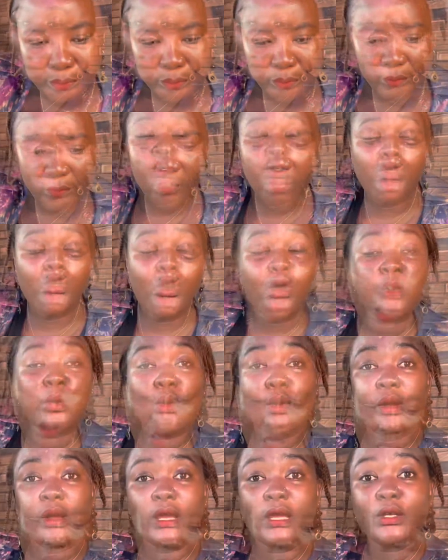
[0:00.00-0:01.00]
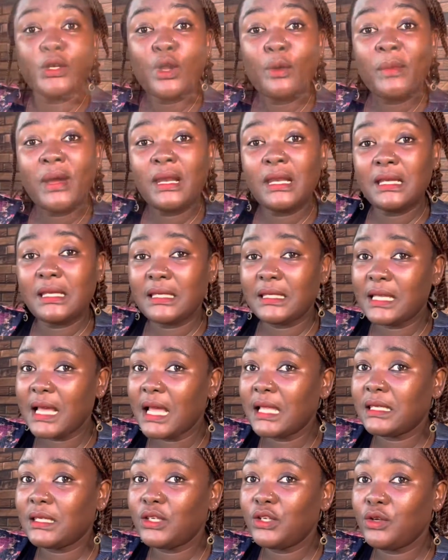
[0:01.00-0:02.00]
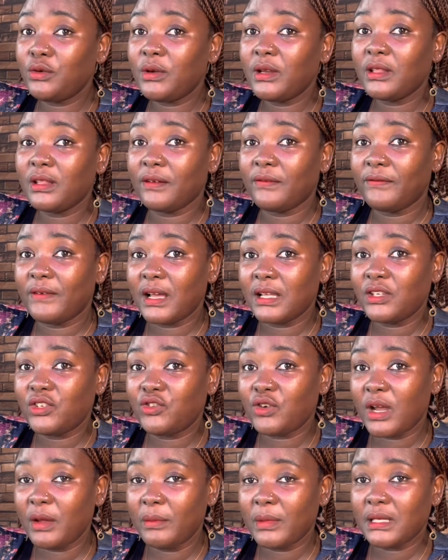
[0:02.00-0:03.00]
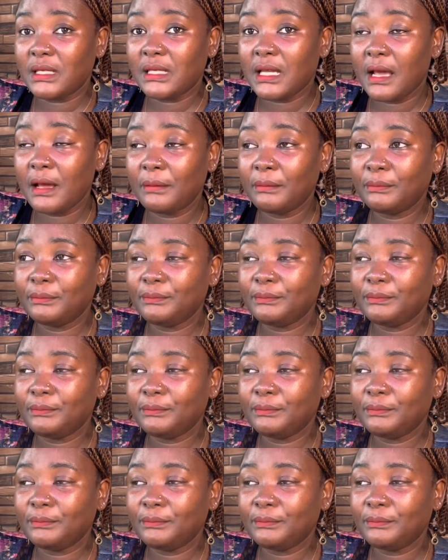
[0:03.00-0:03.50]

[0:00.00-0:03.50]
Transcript: So it normally starts during the 1st trimester,